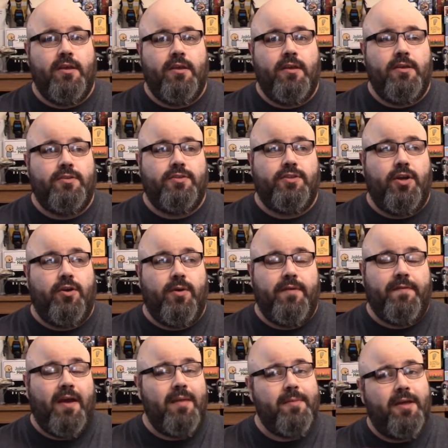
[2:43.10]
So
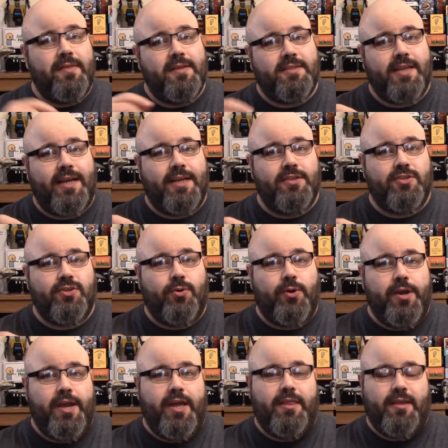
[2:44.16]
if I'm on the 2nd
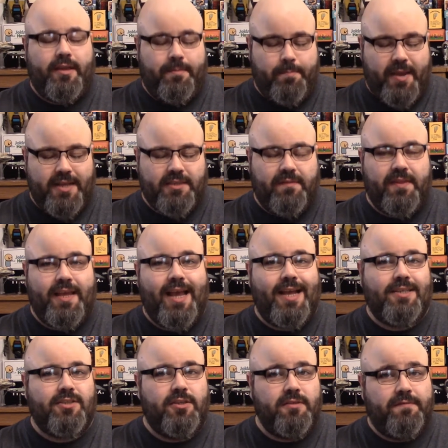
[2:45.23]
story and the base of the
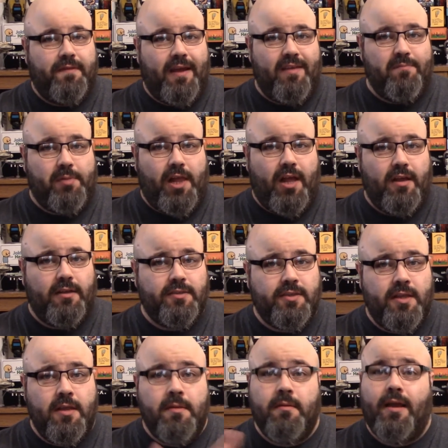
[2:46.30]
castle is 5
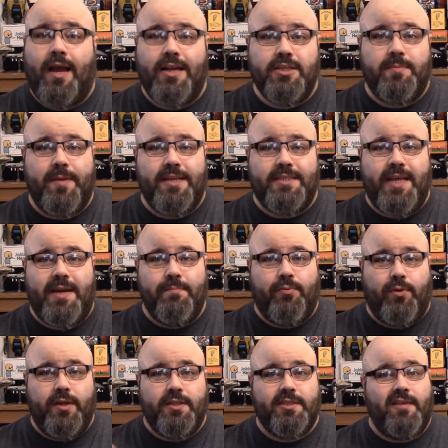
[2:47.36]
blocks, I just made 10
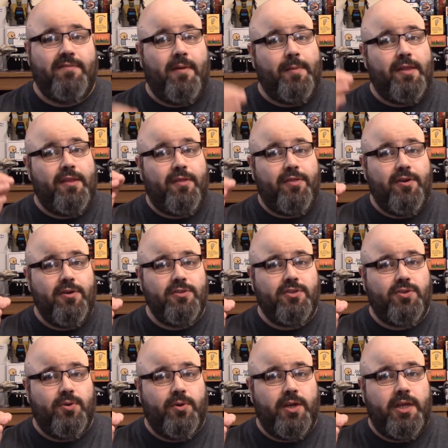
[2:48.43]
points. If I'm on the 3rd
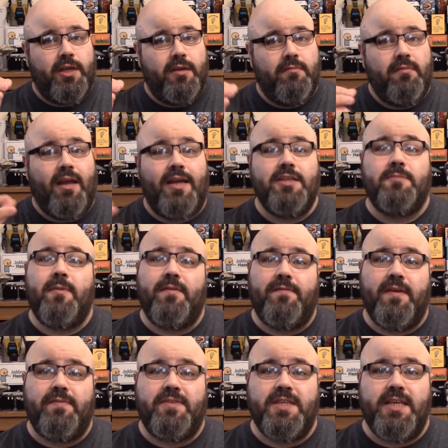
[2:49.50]
story, I just made
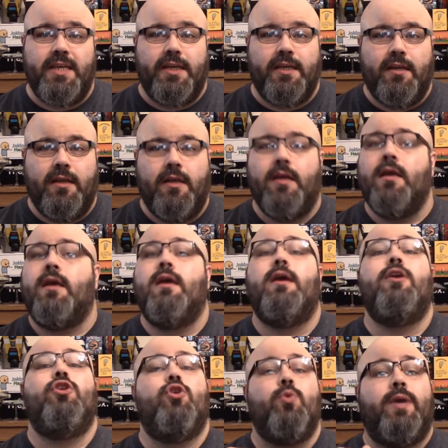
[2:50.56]
15.
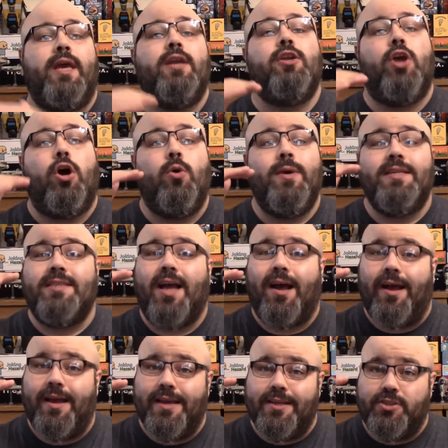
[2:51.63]
You can go as
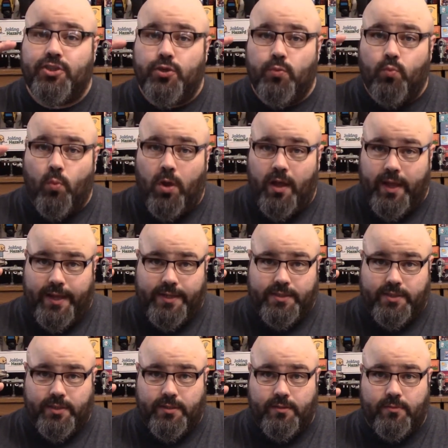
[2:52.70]
high as you
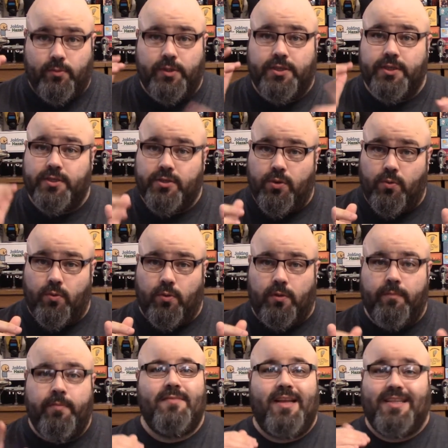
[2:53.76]
want, which is
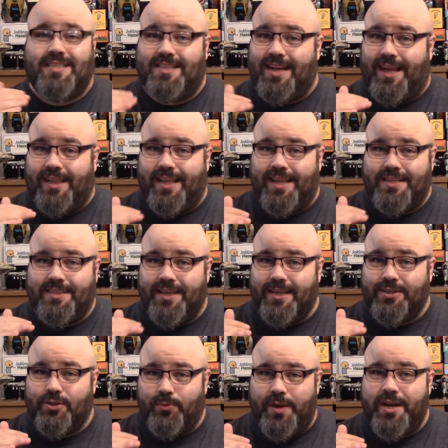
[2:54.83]
cool. It's not like
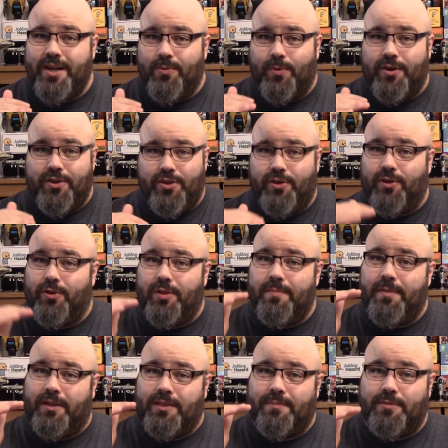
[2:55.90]
Santorini where you can only
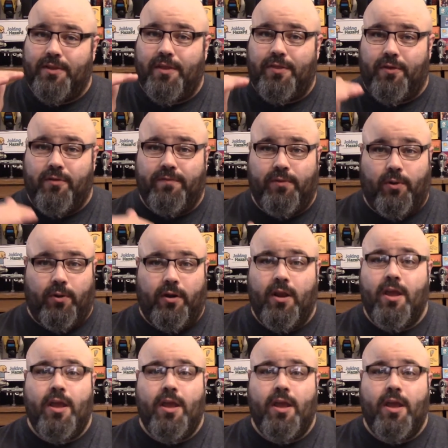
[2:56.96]
build up to the 3rd floor.